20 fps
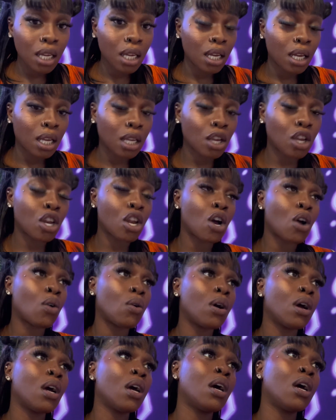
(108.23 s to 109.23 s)
You
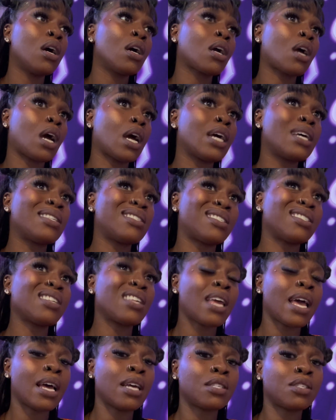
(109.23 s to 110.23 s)
know, Cause
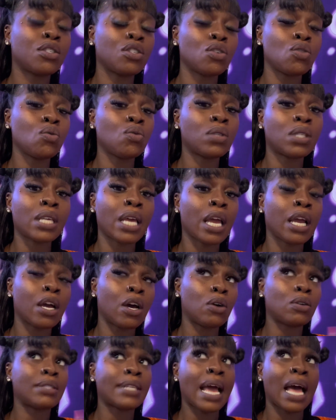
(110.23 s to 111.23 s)
yes, you saying
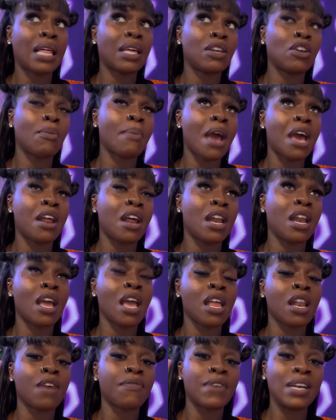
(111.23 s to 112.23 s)
oh talent don't matter
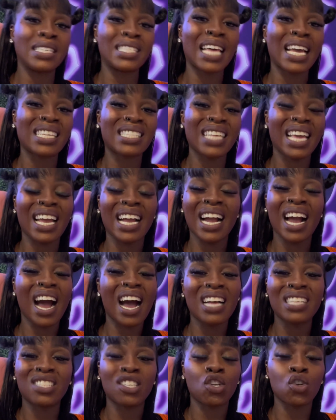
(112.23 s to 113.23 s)
ain't enough is like saying
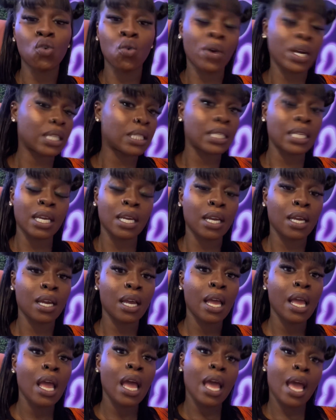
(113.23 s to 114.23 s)
God's
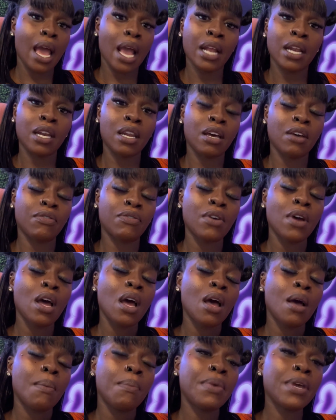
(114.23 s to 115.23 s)
anointing ain't enough.
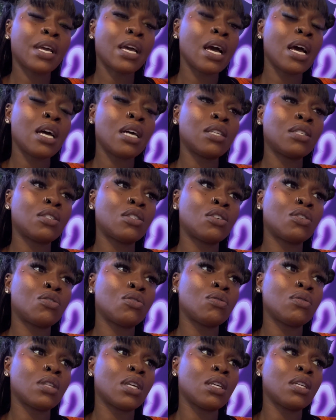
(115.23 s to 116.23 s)
Because the
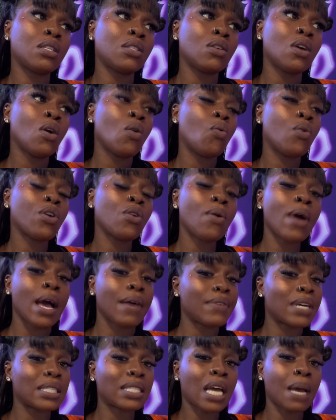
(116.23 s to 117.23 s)
truth is, when you
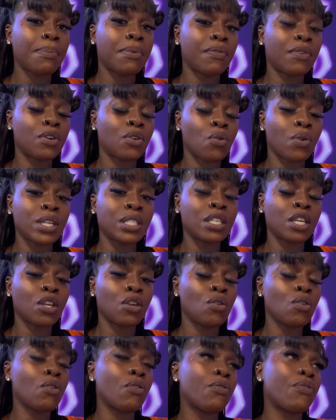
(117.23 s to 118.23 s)
have that type of anointing,
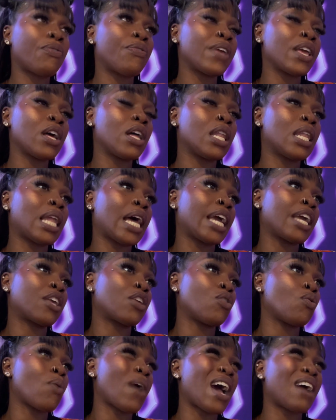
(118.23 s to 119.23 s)
you don't feel like
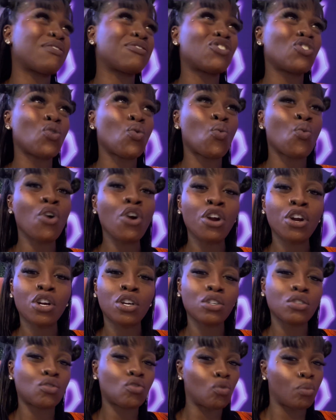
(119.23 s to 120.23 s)
you have to
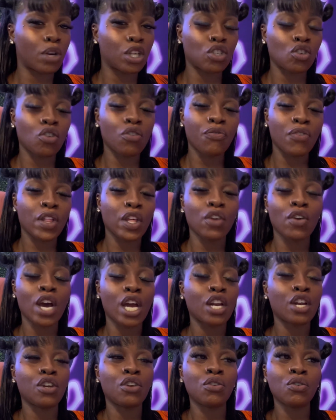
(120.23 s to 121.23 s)
work too much. You don't feel like you
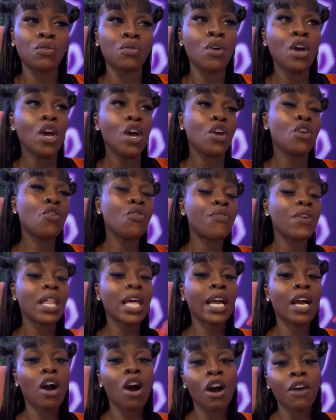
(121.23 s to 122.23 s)
gotta do. You feel
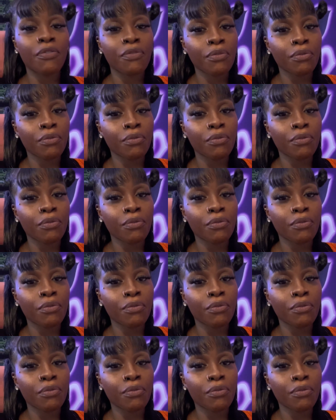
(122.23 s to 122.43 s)
like off